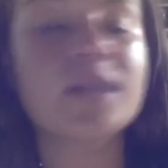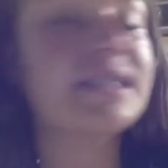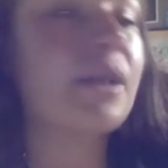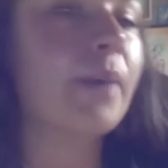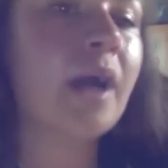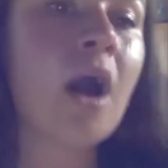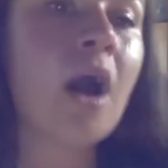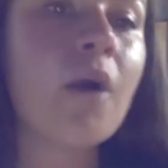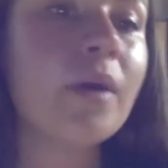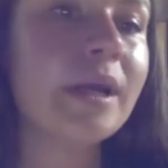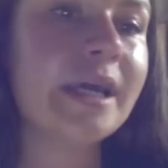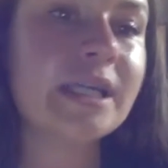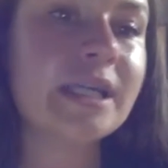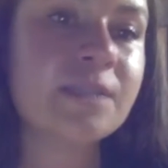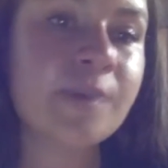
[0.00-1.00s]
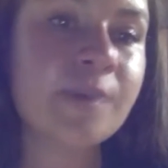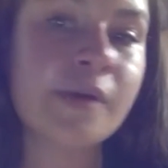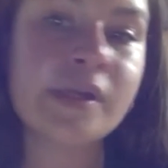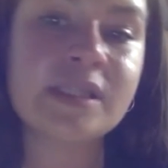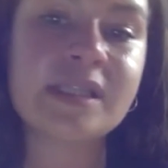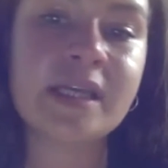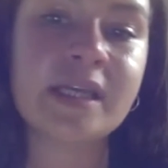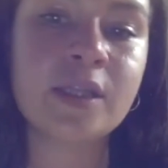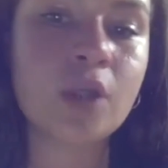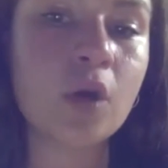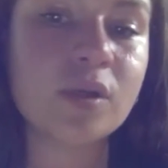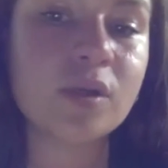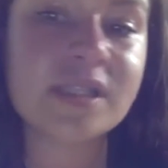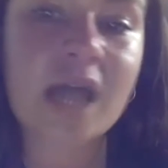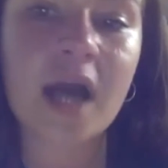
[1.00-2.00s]
that we're currently experiencing,
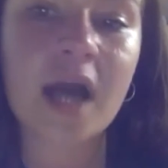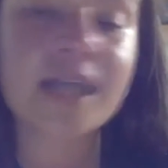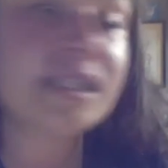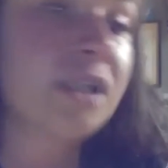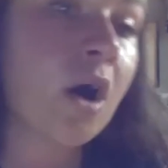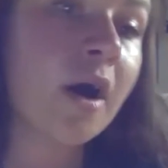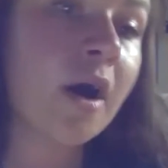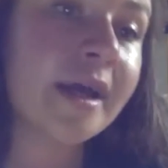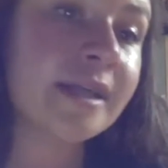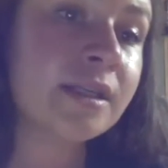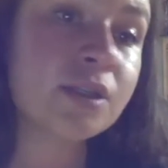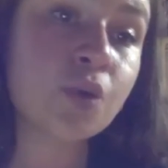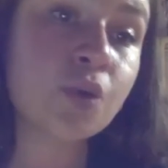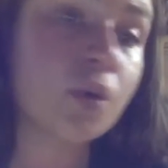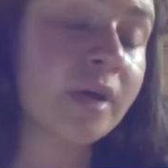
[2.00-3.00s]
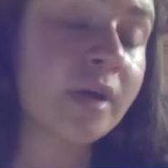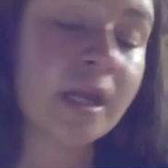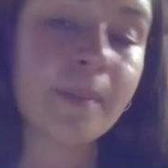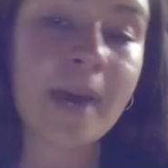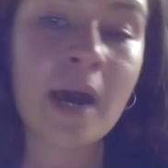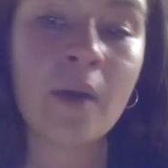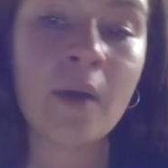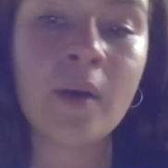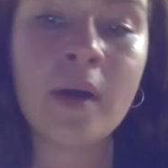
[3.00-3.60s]
those that I talked about